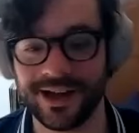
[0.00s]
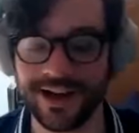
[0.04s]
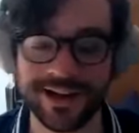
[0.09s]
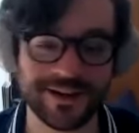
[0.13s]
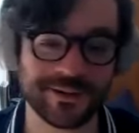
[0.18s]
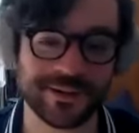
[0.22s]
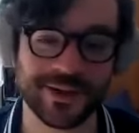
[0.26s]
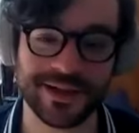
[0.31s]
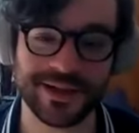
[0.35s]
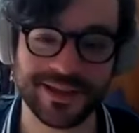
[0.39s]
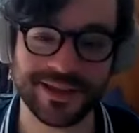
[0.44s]

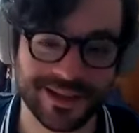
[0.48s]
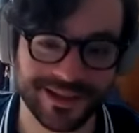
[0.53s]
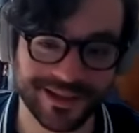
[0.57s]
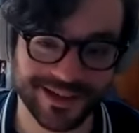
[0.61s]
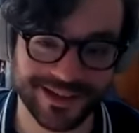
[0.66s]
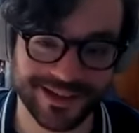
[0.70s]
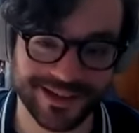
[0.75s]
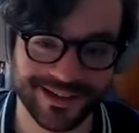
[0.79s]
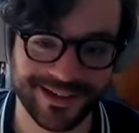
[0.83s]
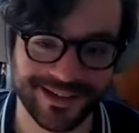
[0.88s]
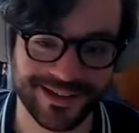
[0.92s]
didn't write that
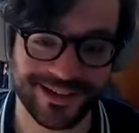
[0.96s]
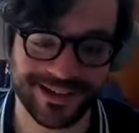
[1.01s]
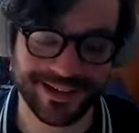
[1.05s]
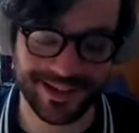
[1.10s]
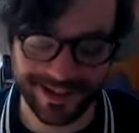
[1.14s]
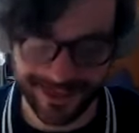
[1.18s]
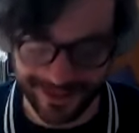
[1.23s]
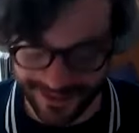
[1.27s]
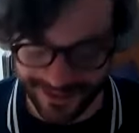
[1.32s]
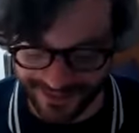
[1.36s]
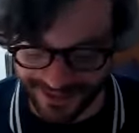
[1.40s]
line. I
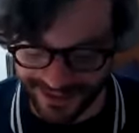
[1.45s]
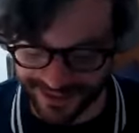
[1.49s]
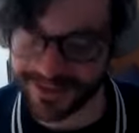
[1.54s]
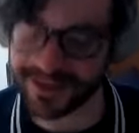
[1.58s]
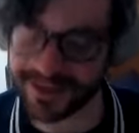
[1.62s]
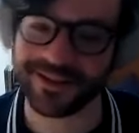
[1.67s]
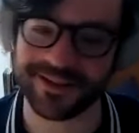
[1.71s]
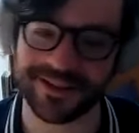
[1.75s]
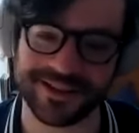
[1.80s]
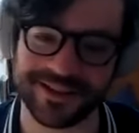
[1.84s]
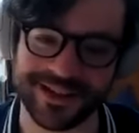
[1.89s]
called out
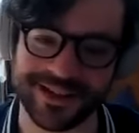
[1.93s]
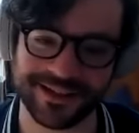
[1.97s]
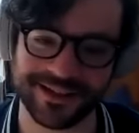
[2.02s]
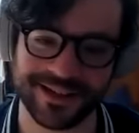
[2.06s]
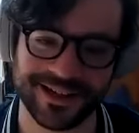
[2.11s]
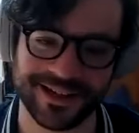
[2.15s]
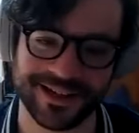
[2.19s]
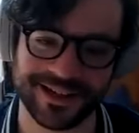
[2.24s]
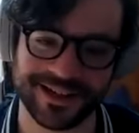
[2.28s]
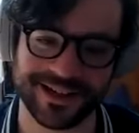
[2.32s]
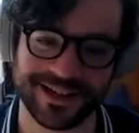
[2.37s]
Neil on that
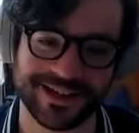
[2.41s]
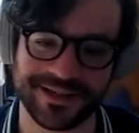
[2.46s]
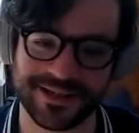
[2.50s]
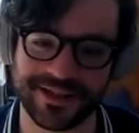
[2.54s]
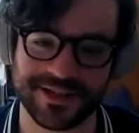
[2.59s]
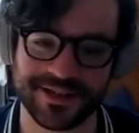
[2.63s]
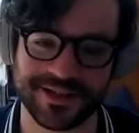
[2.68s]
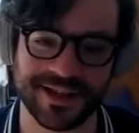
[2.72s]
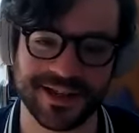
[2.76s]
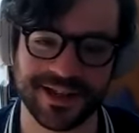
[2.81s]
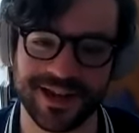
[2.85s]
line, and he
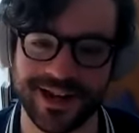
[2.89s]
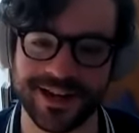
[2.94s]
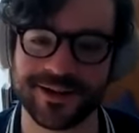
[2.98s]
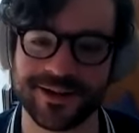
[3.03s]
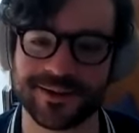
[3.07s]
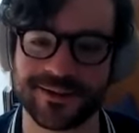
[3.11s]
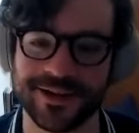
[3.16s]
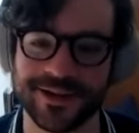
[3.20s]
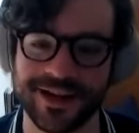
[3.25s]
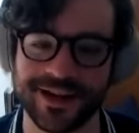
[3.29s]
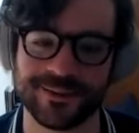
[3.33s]
just said, "I
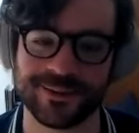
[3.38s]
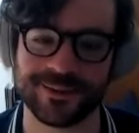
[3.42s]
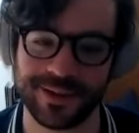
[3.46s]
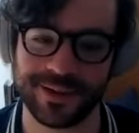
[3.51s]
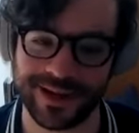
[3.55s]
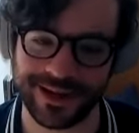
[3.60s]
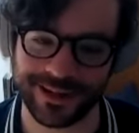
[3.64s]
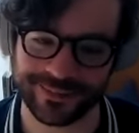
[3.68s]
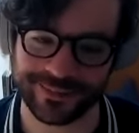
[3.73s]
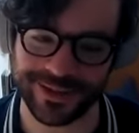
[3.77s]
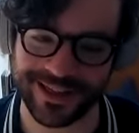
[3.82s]
don't care what
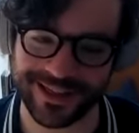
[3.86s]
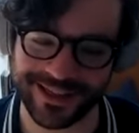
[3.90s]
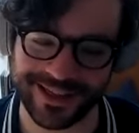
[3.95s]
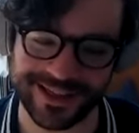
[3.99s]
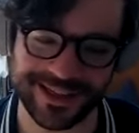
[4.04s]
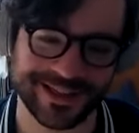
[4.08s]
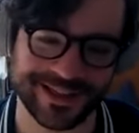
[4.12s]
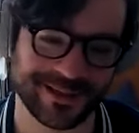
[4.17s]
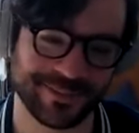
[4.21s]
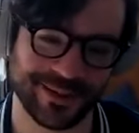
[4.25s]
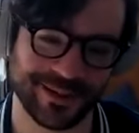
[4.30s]
anybody
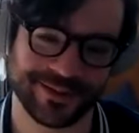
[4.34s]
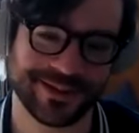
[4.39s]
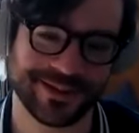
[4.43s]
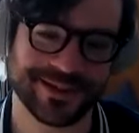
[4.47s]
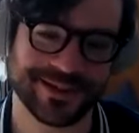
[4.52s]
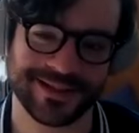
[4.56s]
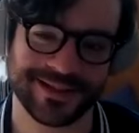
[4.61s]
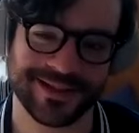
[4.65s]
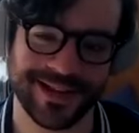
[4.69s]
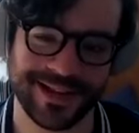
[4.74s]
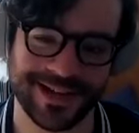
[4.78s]
thinks about
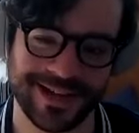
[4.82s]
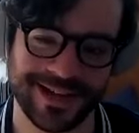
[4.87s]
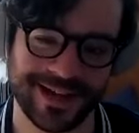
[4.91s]
this line.